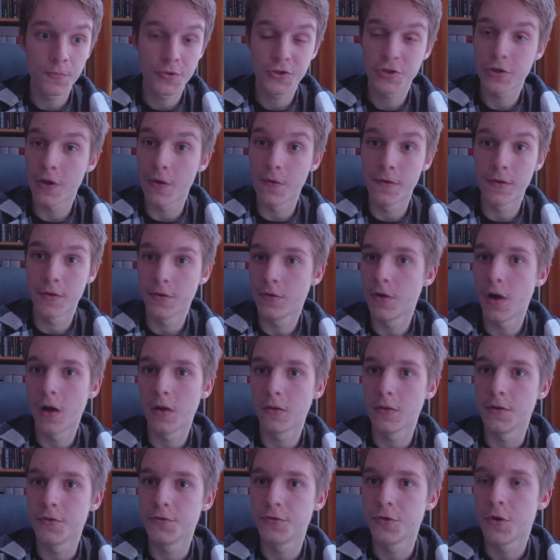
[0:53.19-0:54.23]
shared
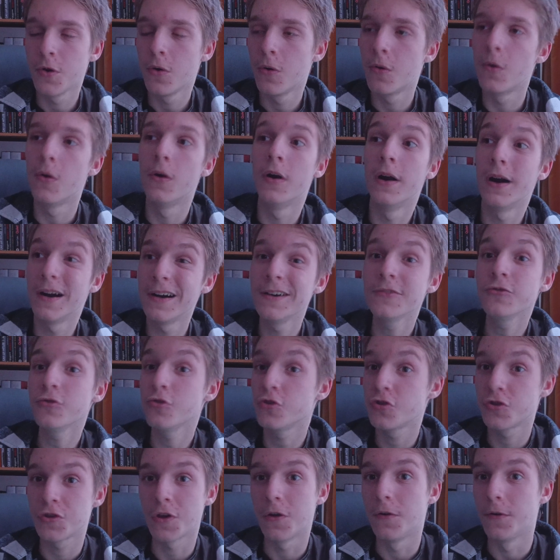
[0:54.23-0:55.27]
knowledge or
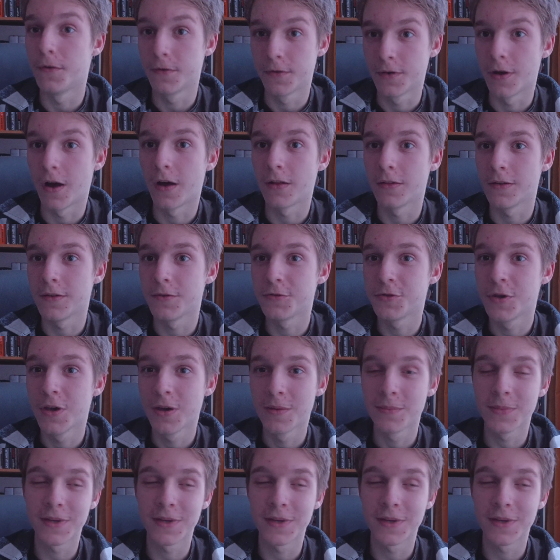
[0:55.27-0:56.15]
unshared knowledge.